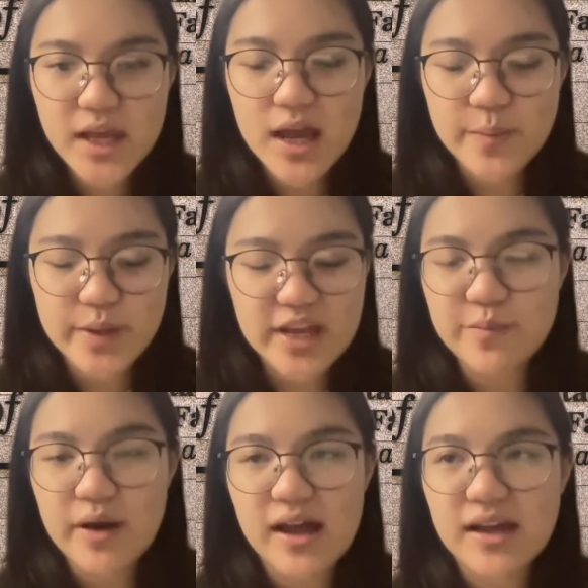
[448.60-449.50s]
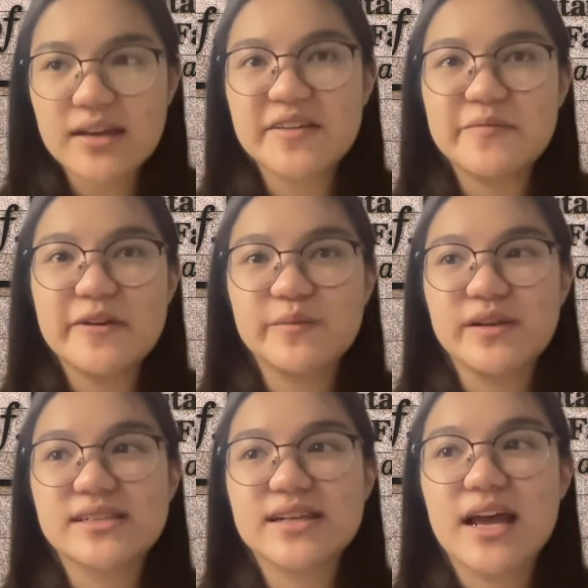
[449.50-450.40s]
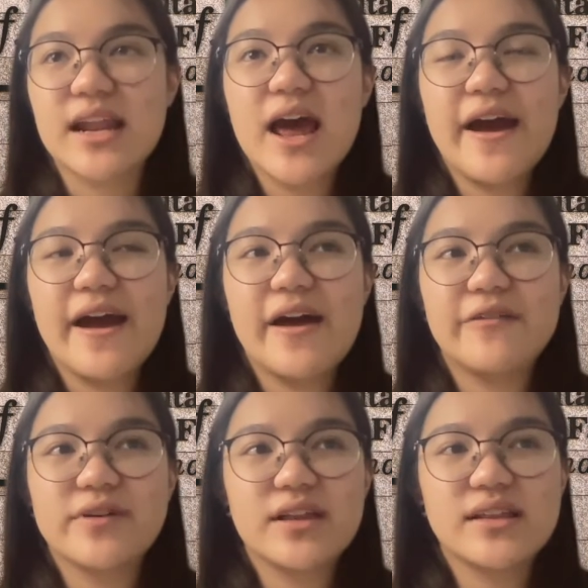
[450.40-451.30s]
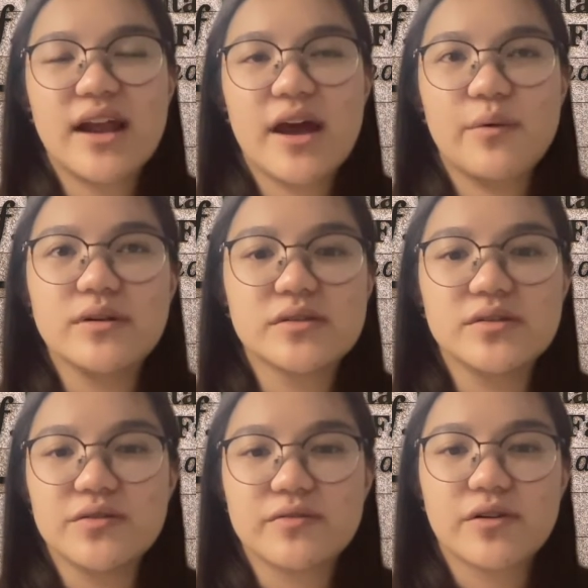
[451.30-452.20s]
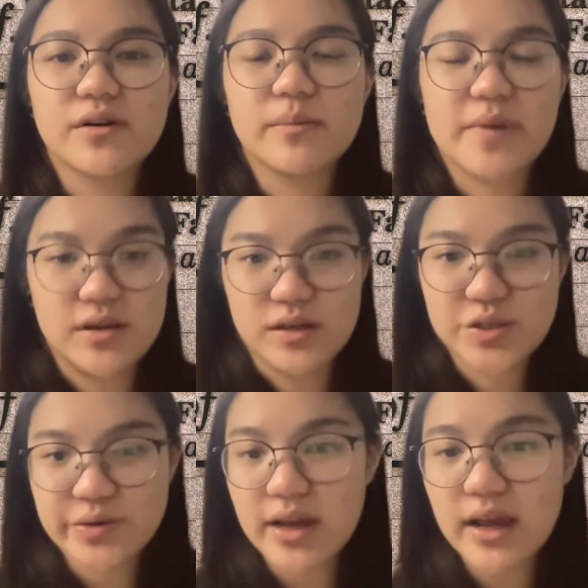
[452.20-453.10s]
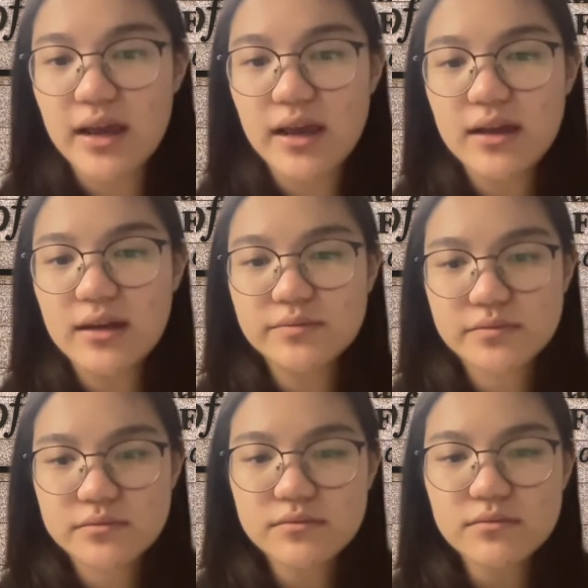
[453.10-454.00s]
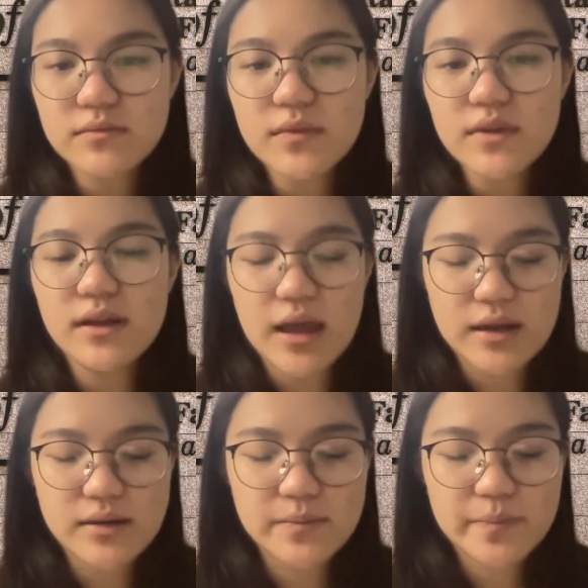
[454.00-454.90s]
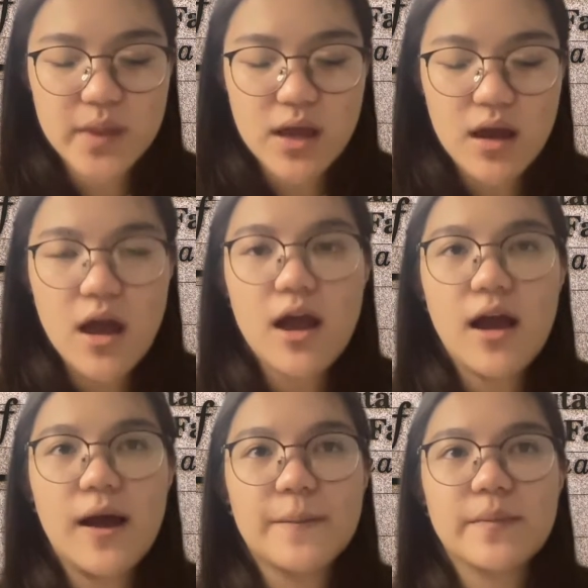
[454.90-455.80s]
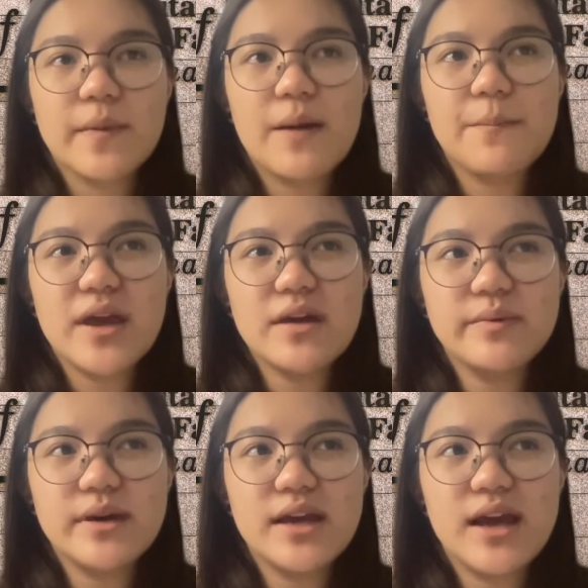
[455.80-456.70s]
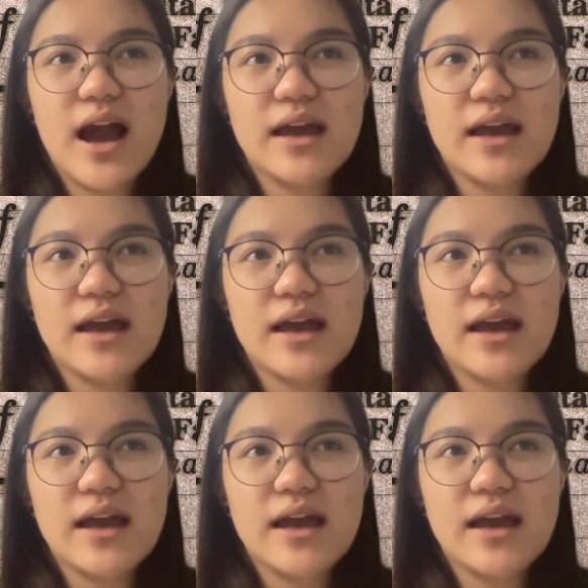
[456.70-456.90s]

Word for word: in my commitments and everything that I want to do for my country. And maybe